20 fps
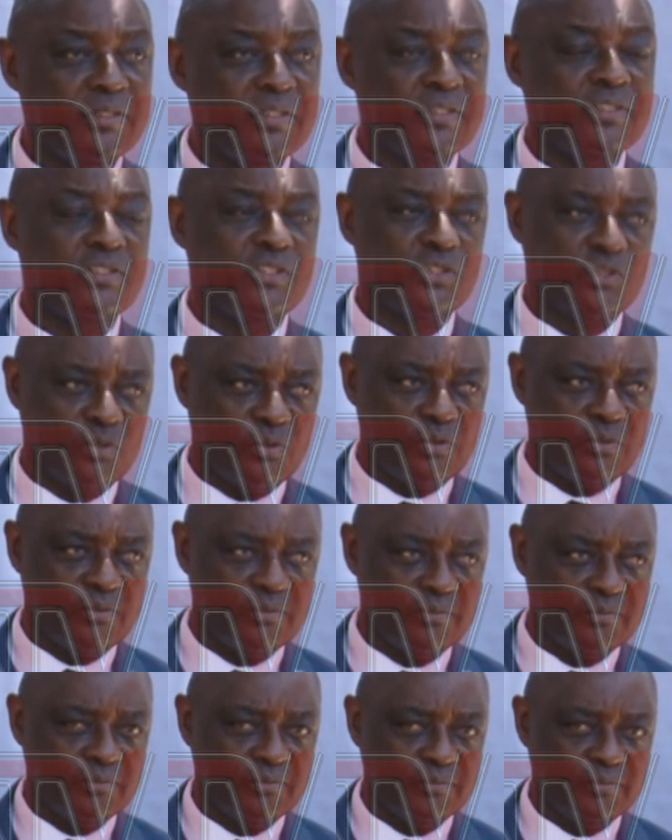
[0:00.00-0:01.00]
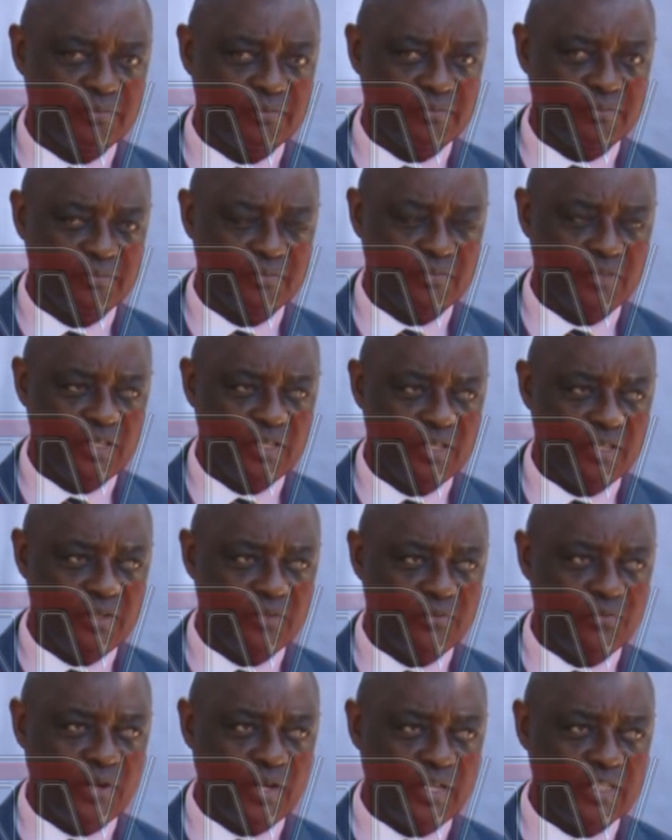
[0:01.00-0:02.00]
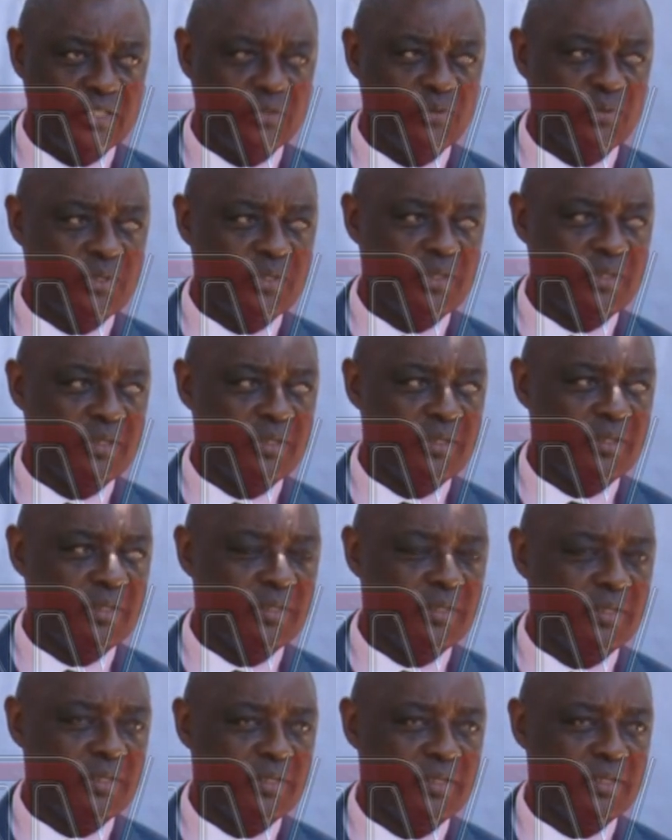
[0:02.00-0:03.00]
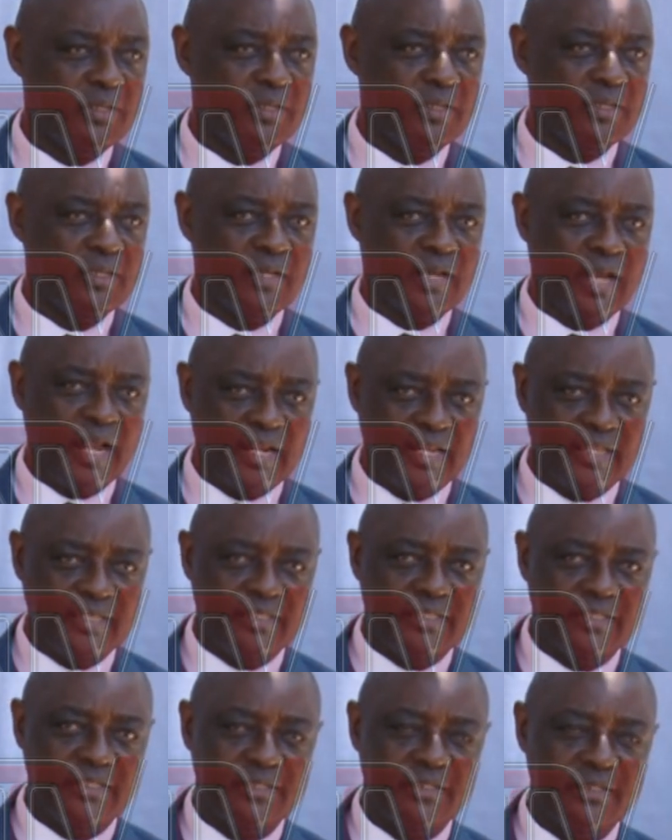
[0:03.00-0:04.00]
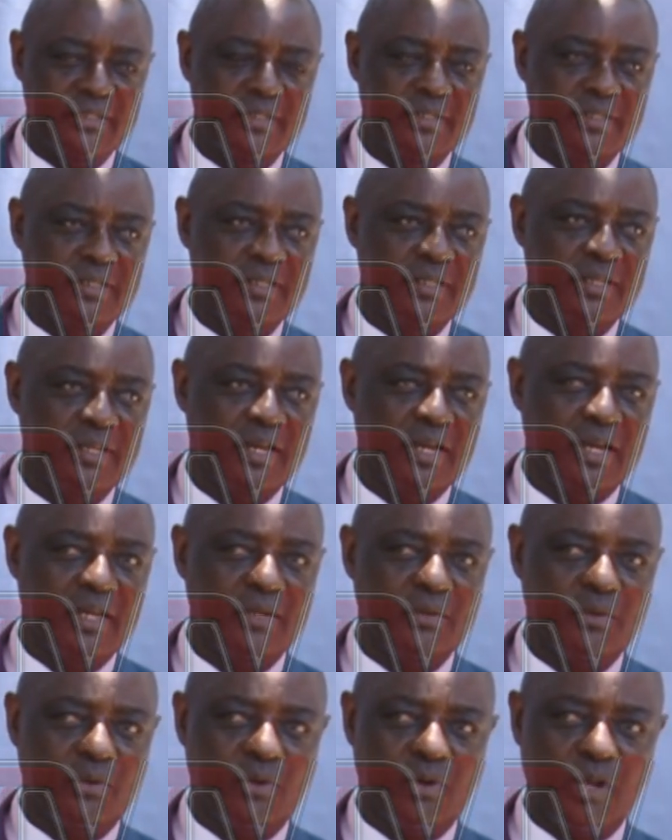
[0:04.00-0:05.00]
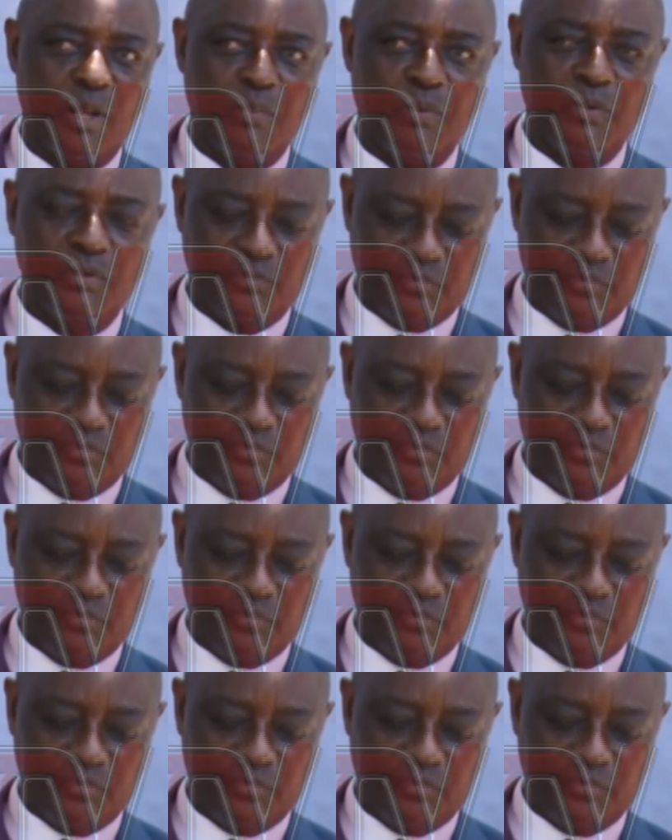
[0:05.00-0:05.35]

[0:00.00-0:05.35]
this season. In fact, we encourage and we call upon